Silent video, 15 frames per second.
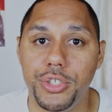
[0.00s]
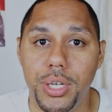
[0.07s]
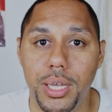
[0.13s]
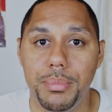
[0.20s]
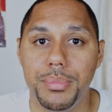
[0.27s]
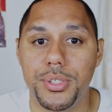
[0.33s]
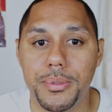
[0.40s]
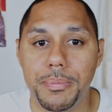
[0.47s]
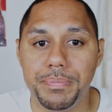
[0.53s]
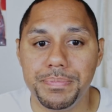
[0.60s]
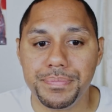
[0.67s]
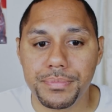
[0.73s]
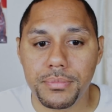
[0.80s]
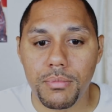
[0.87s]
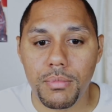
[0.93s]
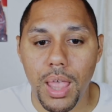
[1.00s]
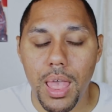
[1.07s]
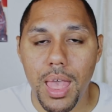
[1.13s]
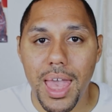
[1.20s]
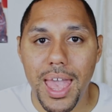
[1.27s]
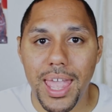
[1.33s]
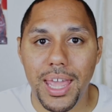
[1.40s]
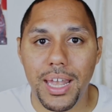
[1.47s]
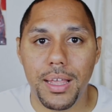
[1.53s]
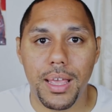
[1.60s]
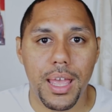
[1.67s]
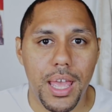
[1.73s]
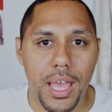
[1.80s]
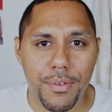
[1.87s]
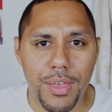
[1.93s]
trips. And
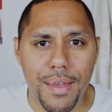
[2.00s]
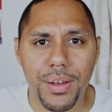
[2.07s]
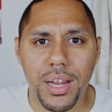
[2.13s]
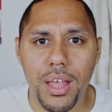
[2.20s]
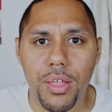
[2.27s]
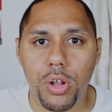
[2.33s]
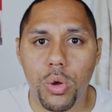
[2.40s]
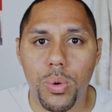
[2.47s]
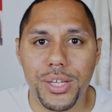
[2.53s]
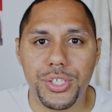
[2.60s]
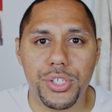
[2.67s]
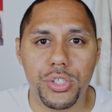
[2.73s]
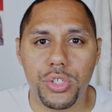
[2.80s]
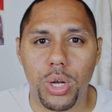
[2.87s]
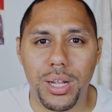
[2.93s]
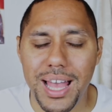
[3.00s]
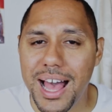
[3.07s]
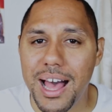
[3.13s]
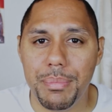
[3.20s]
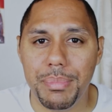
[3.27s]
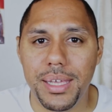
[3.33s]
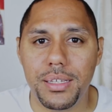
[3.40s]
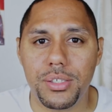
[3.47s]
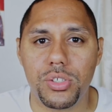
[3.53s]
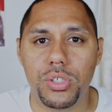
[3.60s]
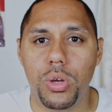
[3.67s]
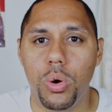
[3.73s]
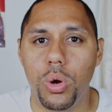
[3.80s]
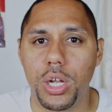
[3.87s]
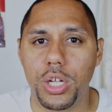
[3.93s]
if you have any other questions or comments
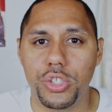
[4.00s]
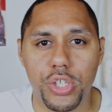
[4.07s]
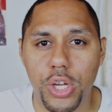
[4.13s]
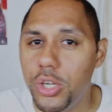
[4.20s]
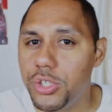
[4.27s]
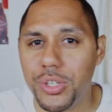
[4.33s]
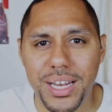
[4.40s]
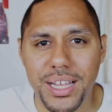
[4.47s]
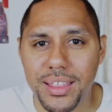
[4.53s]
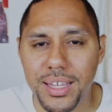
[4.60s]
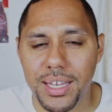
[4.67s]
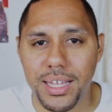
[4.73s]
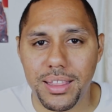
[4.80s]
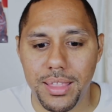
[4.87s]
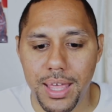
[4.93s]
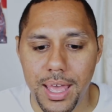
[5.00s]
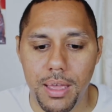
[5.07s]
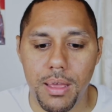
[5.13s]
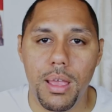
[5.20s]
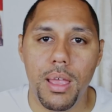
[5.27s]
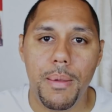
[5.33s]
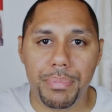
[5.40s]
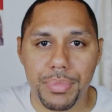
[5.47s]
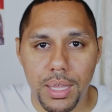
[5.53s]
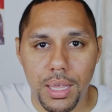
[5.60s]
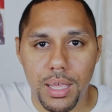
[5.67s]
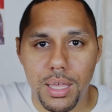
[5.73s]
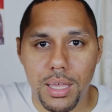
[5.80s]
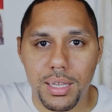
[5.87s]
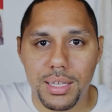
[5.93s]
or concerns or anything like that,
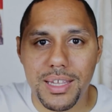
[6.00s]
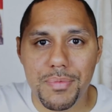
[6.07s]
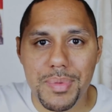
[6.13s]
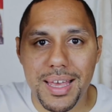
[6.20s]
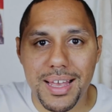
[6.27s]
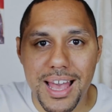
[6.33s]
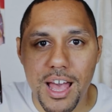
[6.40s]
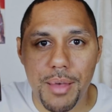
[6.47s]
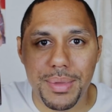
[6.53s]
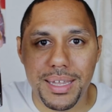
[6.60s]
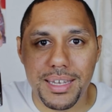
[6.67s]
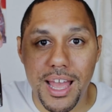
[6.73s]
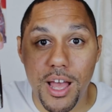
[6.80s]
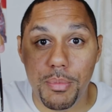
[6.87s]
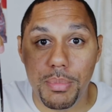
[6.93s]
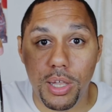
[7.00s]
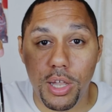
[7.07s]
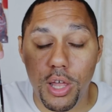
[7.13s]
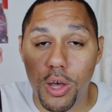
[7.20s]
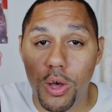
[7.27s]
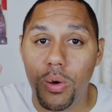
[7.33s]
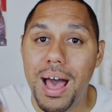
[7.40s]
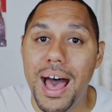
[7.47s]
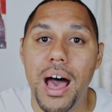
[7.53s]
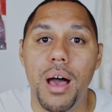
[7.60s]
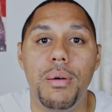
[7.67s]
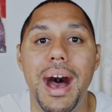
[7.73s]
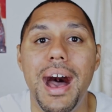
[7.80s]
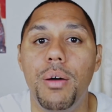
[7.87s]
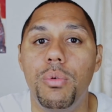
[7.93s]
leave me a comment down below.
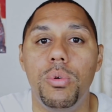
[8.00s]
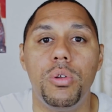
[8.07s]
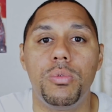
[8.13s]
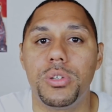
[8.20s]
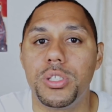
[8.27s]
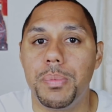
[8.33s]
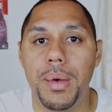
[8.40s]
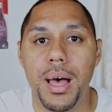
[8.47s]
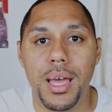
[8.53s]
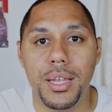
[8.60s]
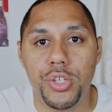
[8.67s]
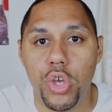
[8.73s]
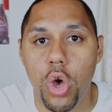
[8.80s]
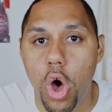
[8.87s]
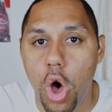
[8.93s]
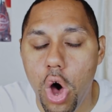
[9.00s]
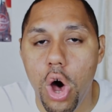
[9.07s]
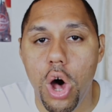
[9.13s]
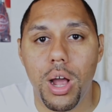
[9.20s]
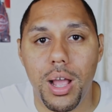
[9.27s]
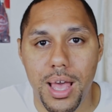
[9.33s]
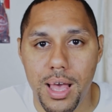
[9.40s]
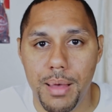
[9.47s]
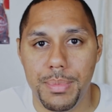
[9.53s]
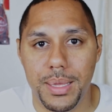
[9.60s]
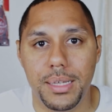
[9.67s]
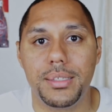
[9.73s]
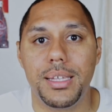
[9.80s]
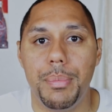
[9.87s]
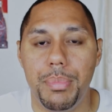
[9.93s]
I will respond to all
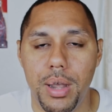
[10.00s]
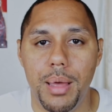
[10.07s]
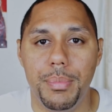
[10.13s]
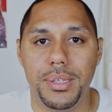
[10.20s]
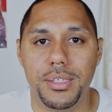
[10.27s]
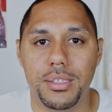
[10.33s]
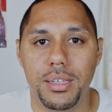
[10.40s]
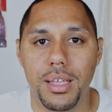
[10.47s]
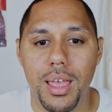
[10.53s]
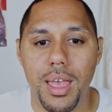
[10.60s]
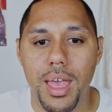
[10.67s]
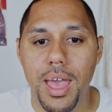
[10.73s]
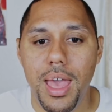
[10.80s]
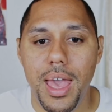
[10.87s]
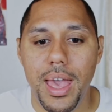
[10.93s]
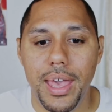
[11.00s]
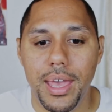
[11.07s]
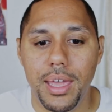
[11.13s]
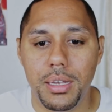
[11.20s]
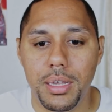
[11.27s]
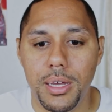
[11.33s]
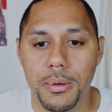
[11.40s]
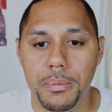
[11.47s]
comments, I promise. And